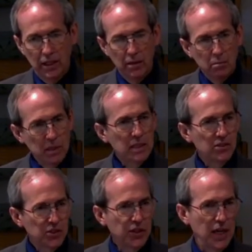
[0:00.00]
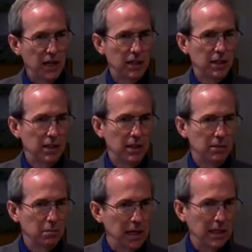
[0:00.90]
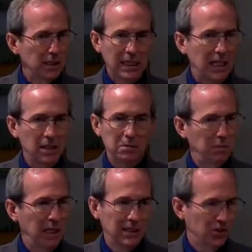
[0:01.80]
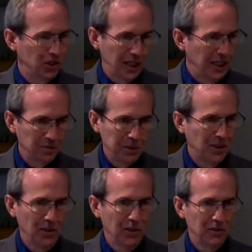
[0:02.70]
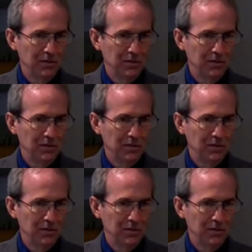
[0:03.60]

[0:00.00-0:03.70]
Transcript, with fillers: means that man can't make genetic material.